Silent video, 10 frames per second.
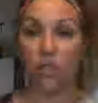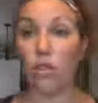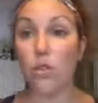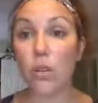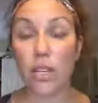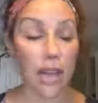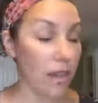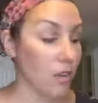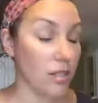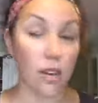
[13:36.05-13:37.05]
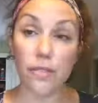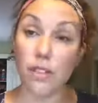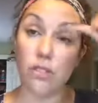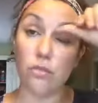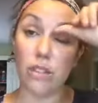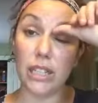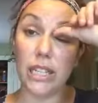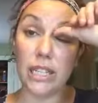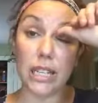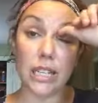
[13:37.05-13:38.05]
So you can get yourself these new
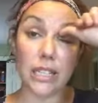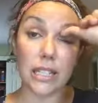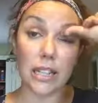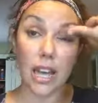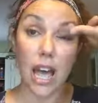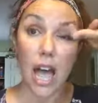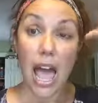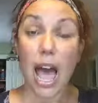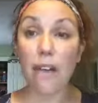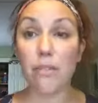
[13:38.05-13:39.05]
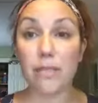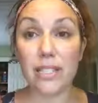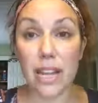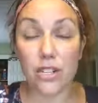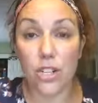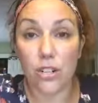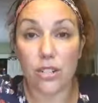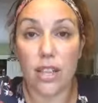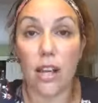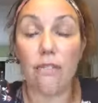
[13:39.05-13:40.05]
releases, have them sent to
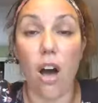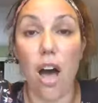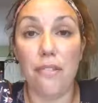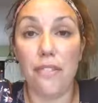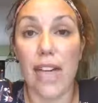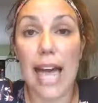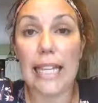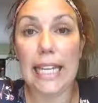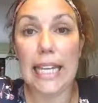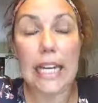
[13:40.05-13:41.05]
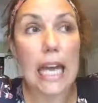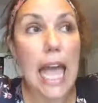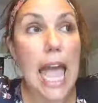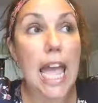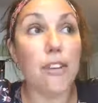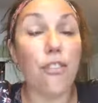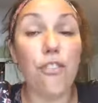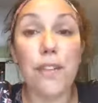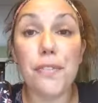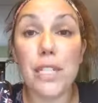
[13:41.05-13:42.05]
yourself off of that link, and
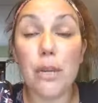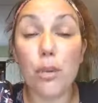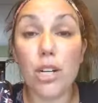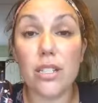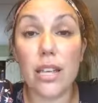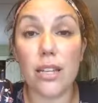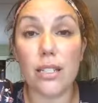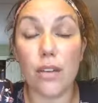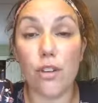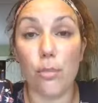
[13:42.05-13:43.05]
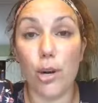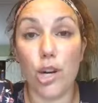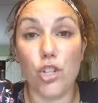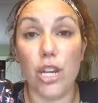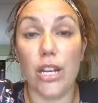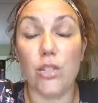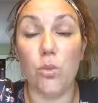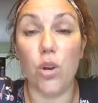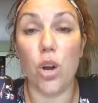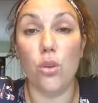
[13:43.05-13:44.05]
50% of your purchase
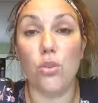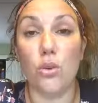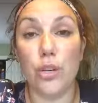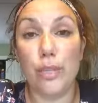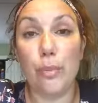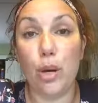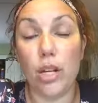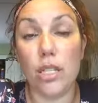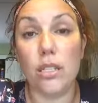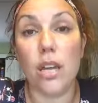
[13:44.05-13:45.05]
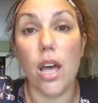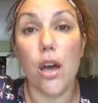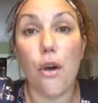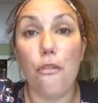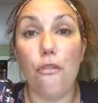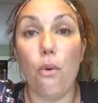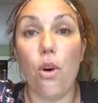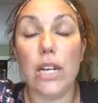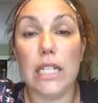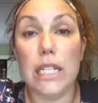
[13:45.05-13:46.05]
will go towards books
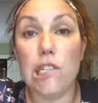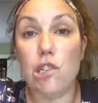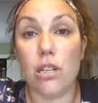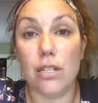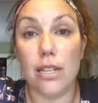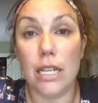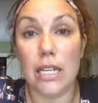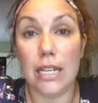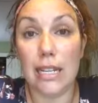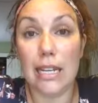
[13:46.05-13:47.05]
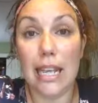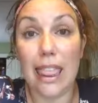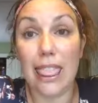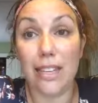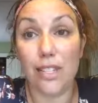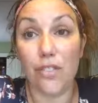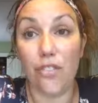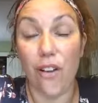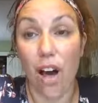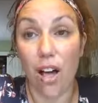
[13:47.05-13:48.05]
for teachers in need this
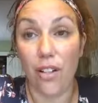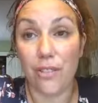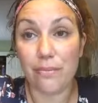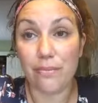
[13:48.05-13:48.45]
fall.